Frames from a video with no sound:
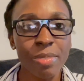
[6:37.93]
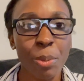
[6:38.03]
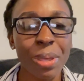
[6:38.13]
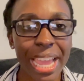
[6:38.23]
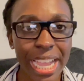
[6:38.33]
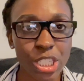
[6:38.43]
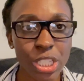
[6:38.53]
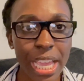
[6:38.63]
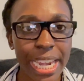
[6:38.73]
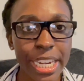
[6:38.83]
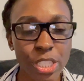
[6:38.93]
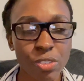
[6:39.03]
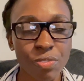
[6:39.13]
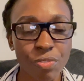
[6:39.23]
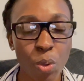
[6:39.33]
but actually I needed to
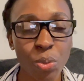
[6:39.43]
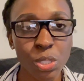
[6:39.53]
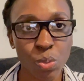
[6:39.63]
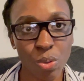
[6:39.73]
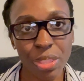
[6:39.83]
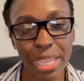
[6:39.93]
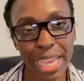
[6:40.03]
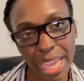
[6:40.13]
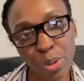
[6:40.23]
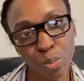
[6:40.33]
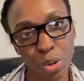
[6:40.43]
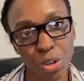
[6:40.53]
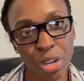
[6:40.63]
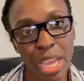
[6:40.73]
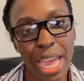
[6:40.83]
focus on the inward,